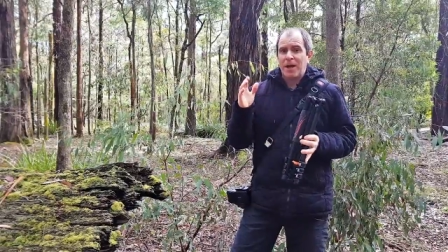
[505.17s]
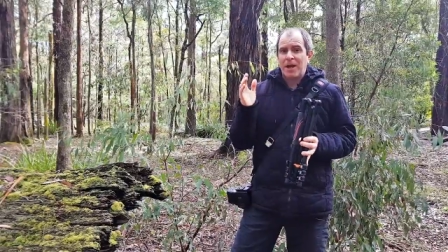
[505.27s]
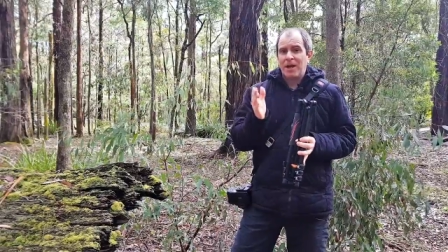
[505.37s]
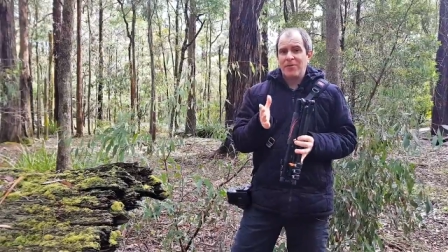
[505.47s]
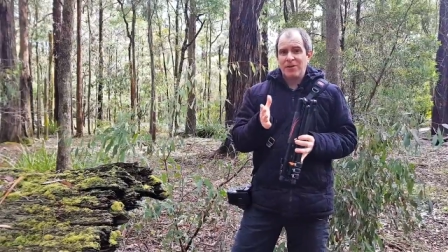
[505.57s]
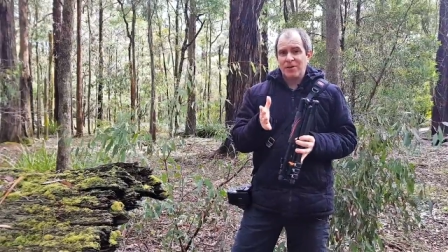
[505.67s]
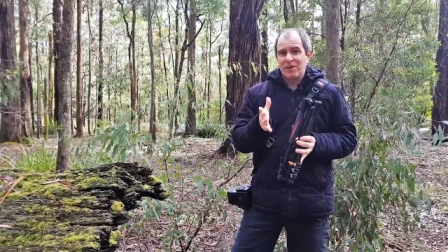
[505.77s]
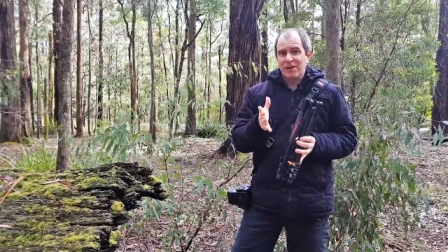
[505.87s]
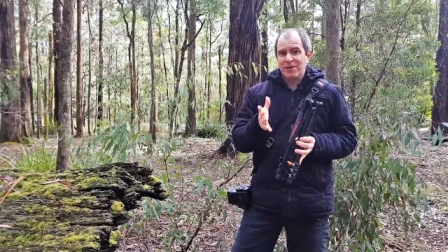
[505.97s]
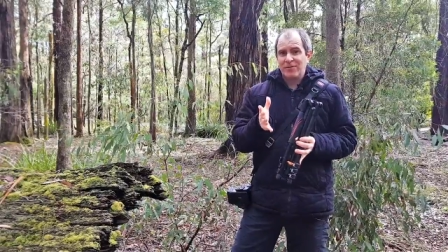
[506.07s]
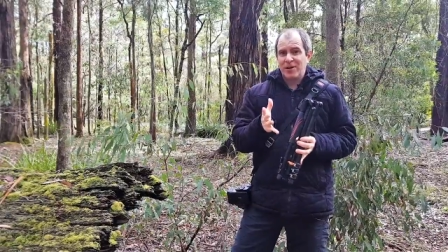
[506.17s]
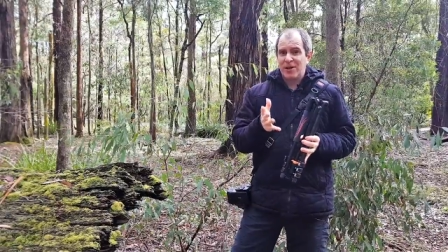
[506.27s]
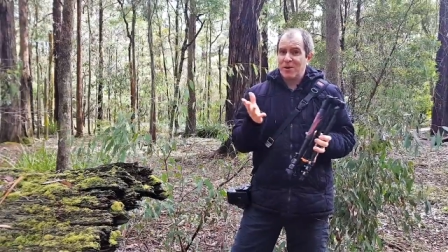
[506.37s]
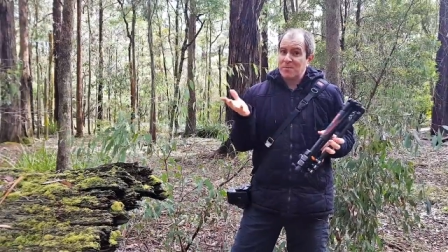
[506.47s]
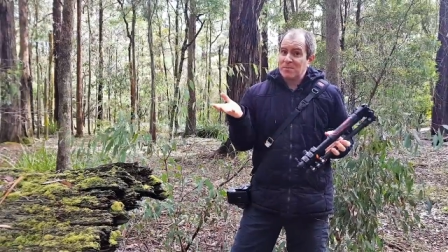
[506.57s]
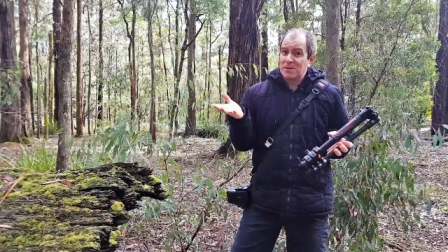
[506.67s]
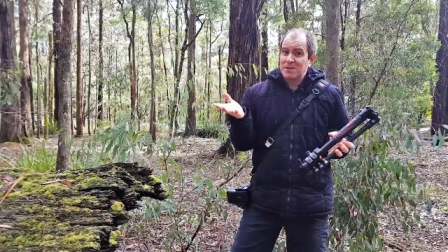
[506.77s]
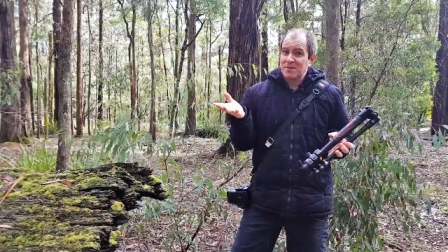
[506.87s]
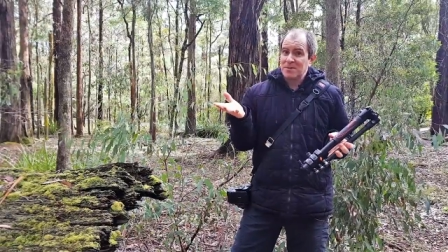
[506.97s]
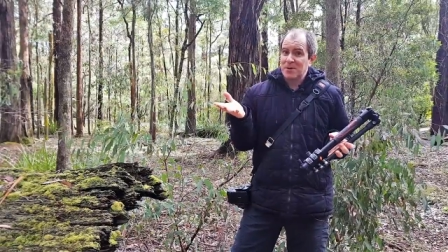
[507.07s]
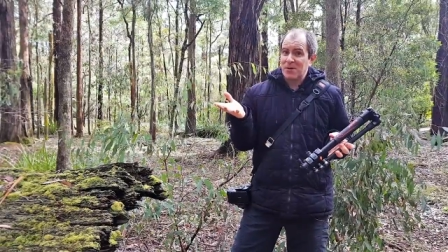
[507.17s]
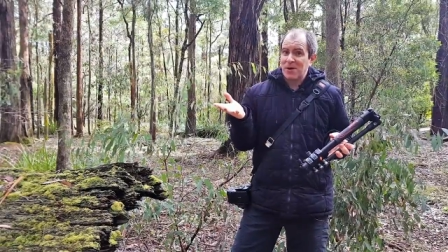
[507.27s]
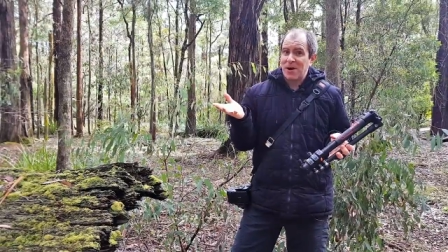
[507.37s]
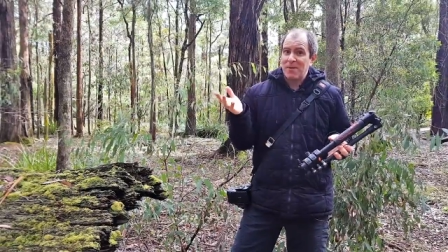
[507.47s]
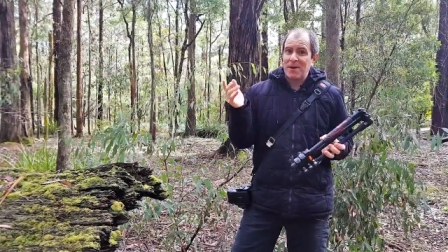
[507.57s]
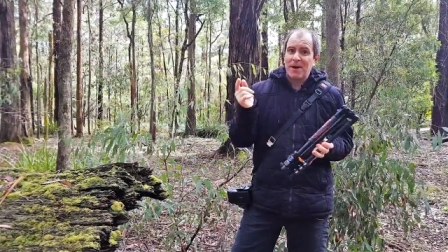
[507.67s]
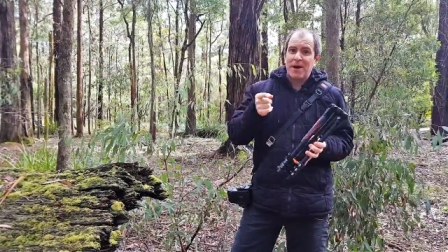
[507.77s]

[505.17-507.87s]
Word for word: If you like the video, please subscribe.